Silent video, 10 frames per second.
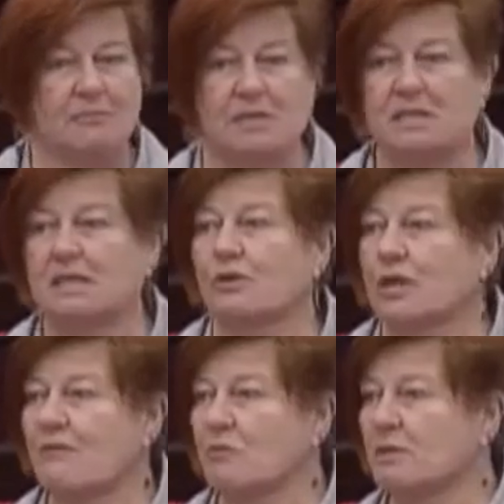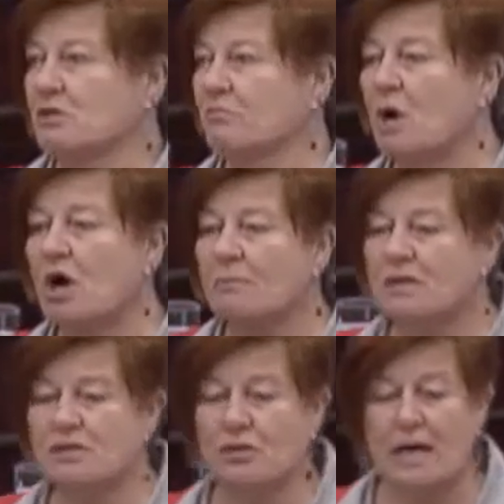particular government
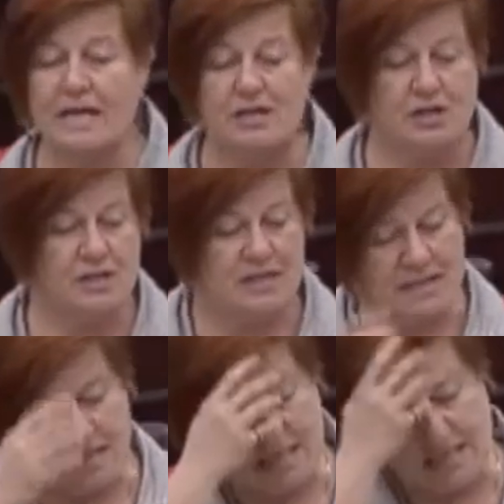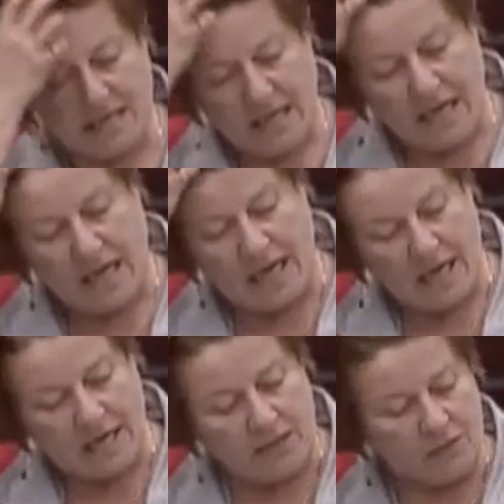department or agency,
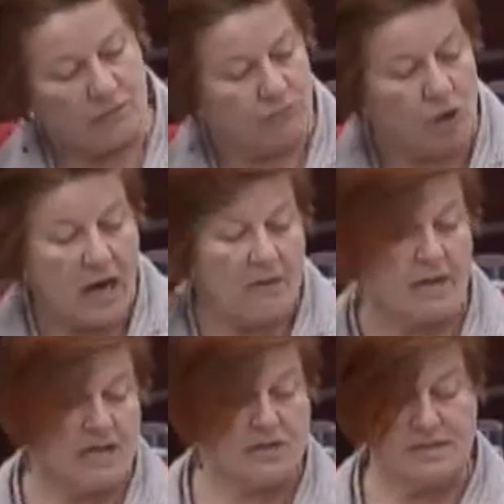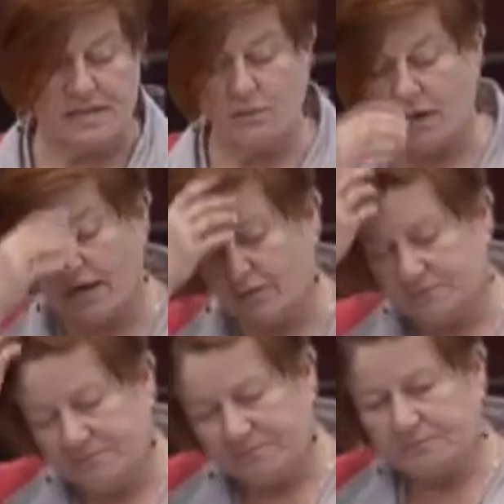Crown agency,
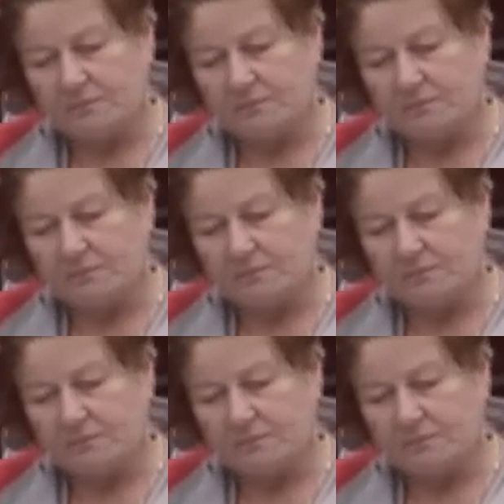whatever.